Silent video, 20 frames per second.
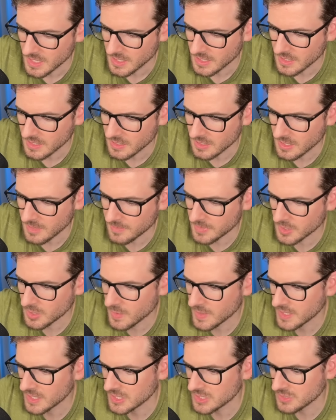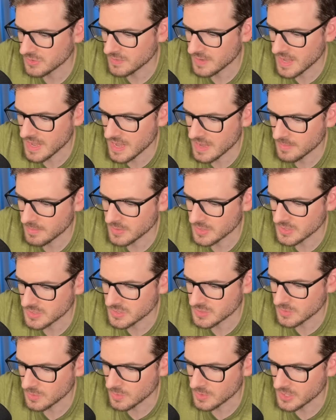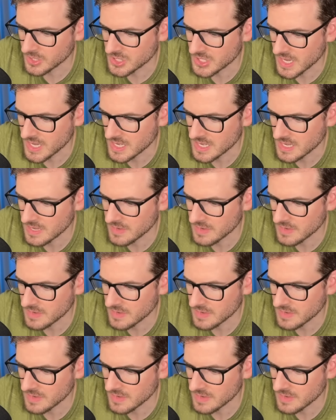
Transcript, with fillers: I'm going to go ahead and just grab the storage ID